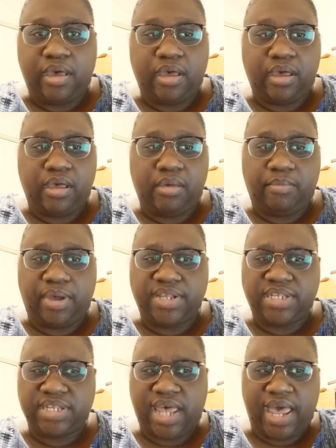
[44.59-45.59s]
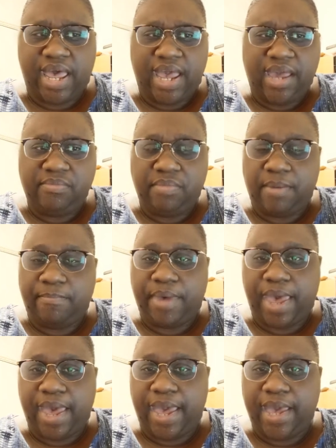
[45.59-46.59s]
my side, my
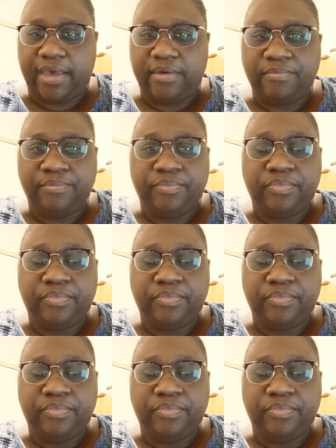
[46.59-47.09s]
back.